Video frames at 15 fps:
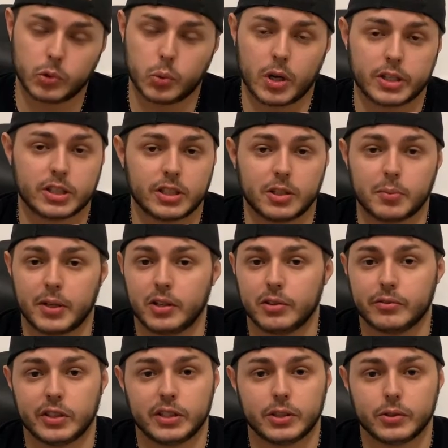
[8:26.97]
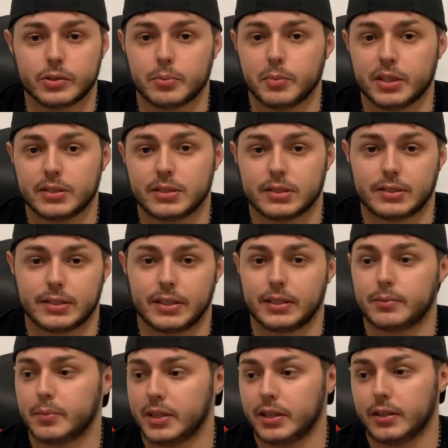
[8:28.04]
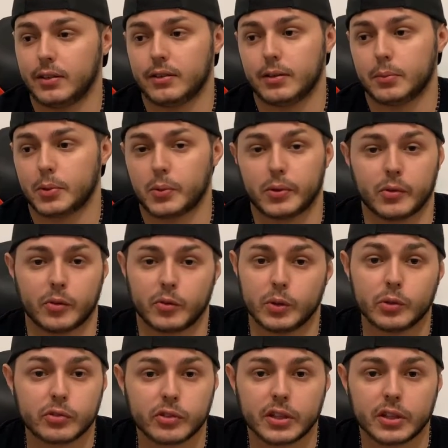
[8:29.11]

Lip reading: you watch any of my other videos, mint is like my #1 reviewed